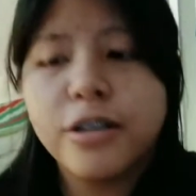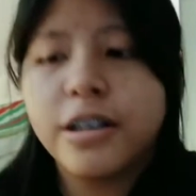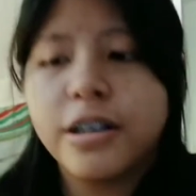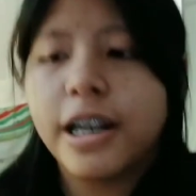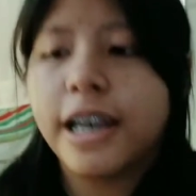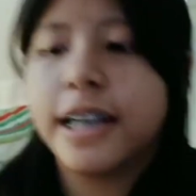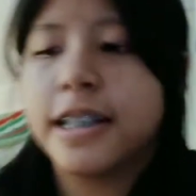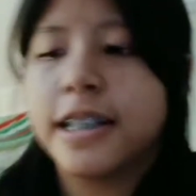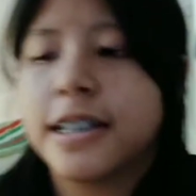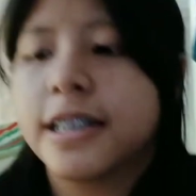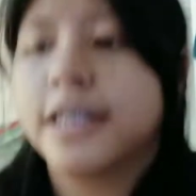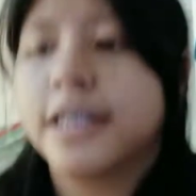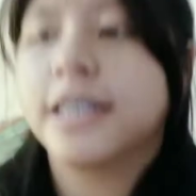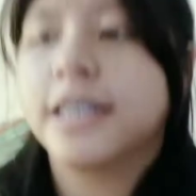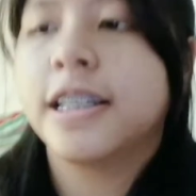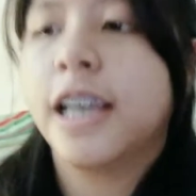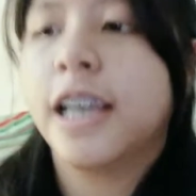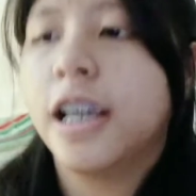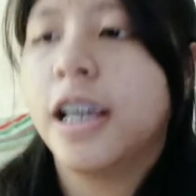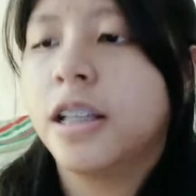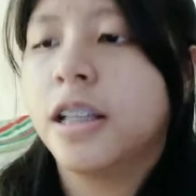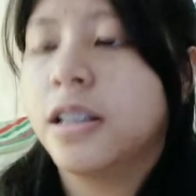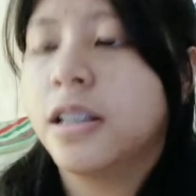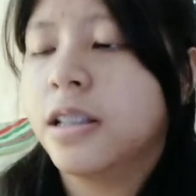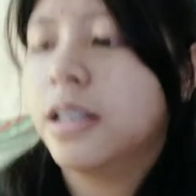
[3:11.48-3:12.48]
yung rice
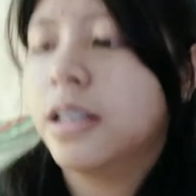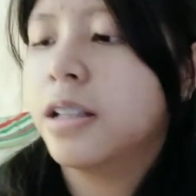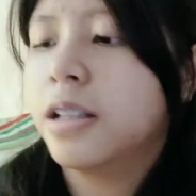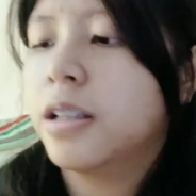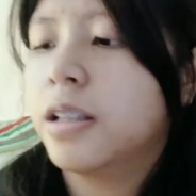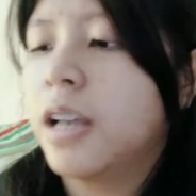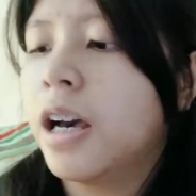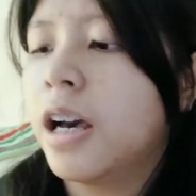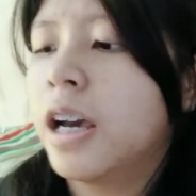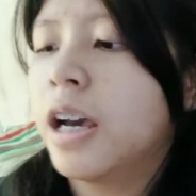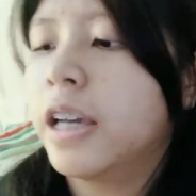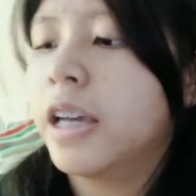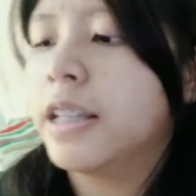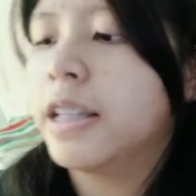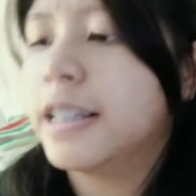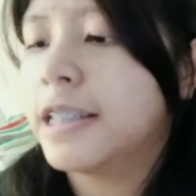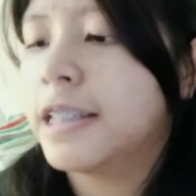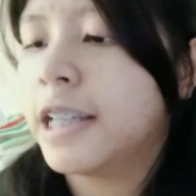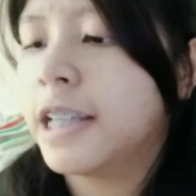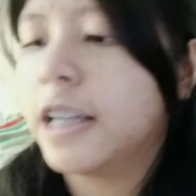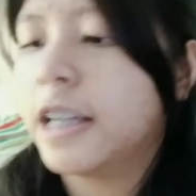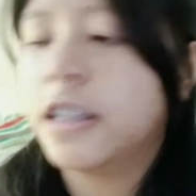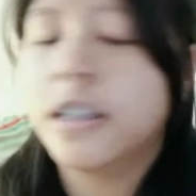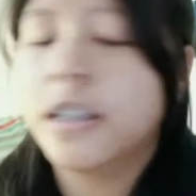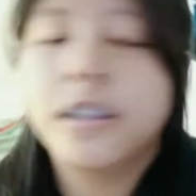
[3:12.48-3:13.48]
kasi I
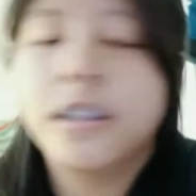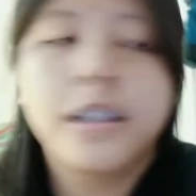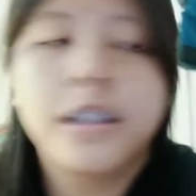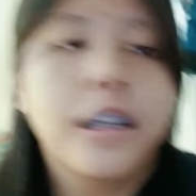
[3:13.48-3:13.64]
decided